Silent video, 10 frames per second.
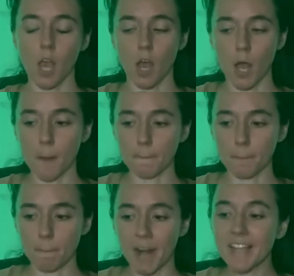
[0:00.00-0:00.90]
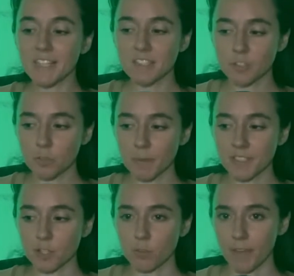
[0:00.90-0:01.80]
But I consider
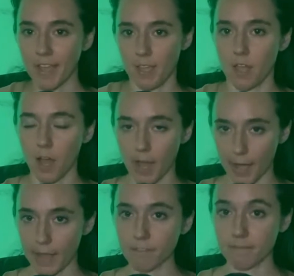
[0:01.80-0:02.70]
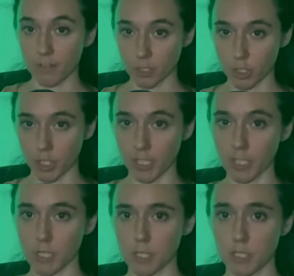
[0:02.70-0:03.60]
myself a high functioning
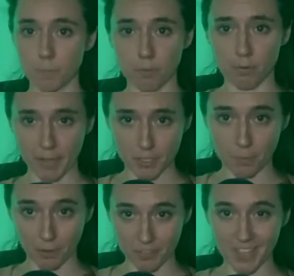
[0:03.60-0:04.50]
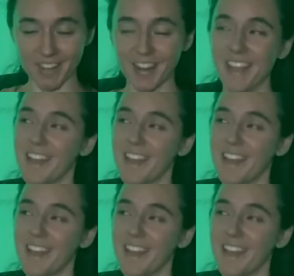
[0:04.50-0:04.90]
depressed person,